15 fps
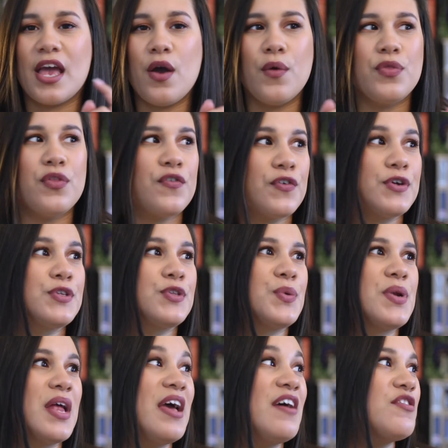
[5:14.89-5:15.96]
I own the first one.
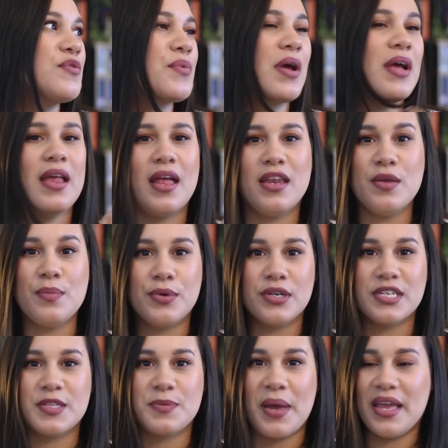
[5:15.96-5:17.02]
I haven't read any
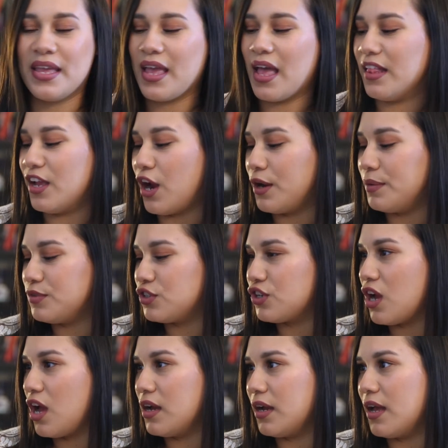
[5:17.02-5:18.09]
books by Kelly
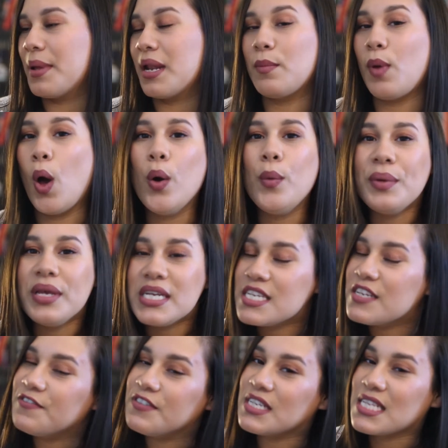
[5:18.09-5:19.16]
Armstrong, but I'm hoping
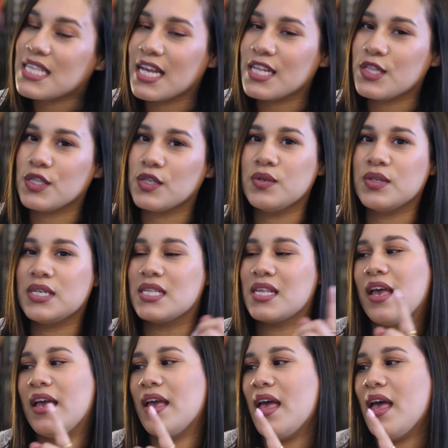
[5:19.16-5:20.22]
to fix that soon because
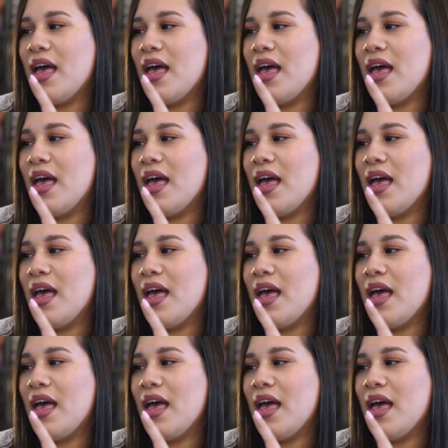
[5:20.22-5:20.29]
I